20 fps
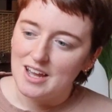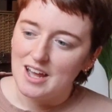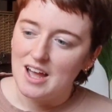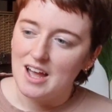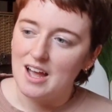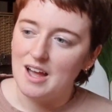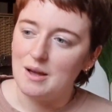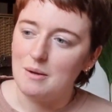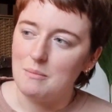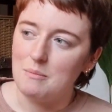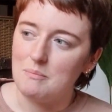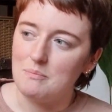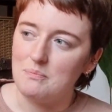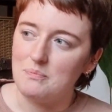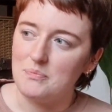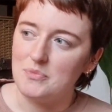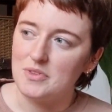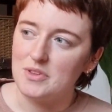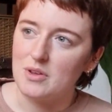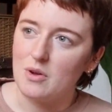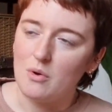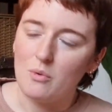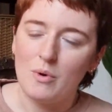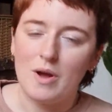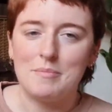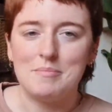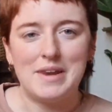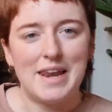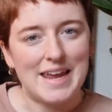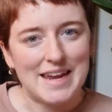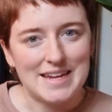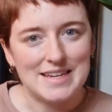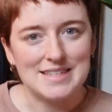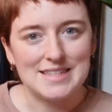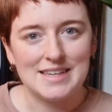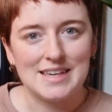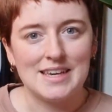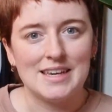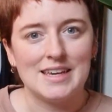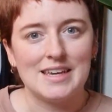oh, I'm
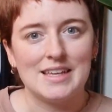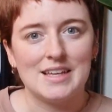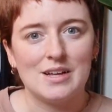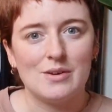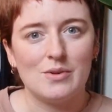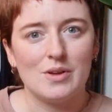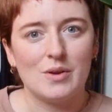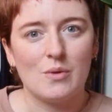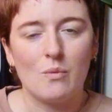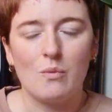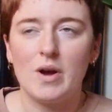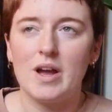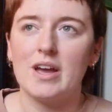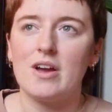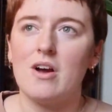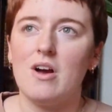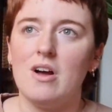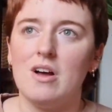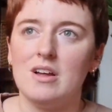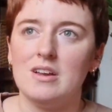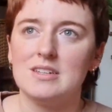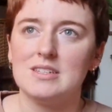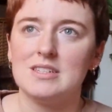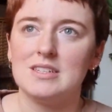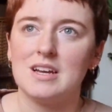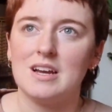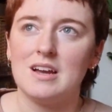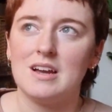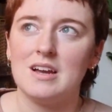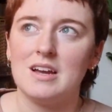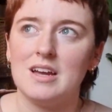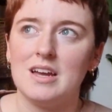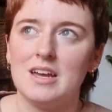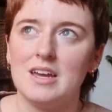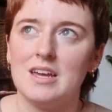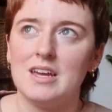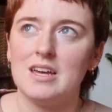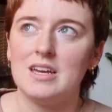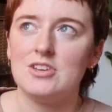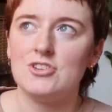lazy, like, why can't
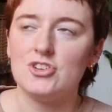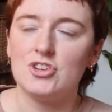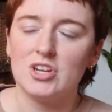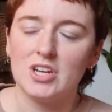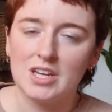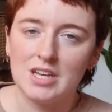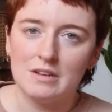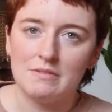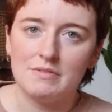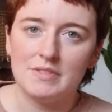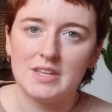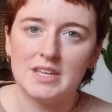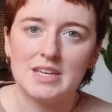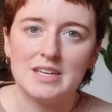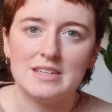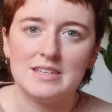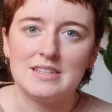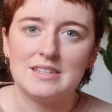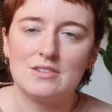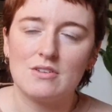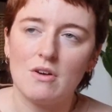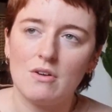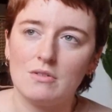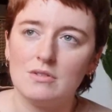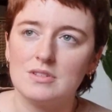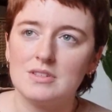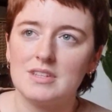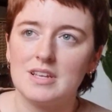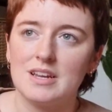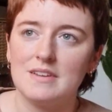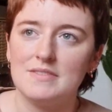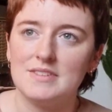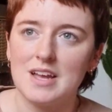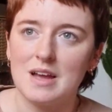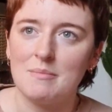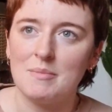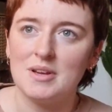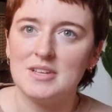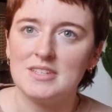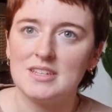I achieve these goals that I've
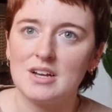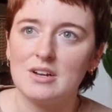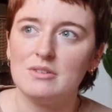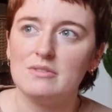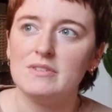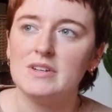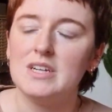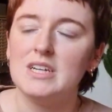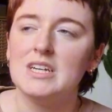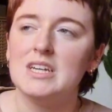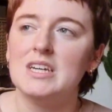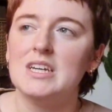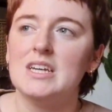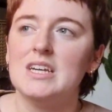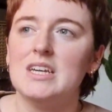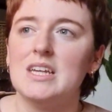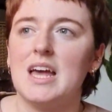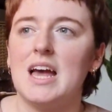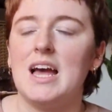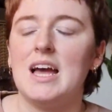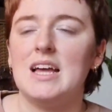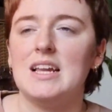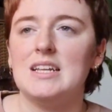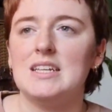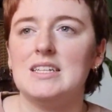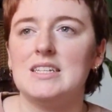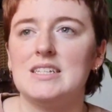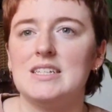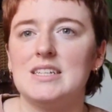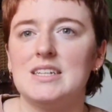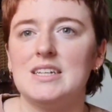set myself? And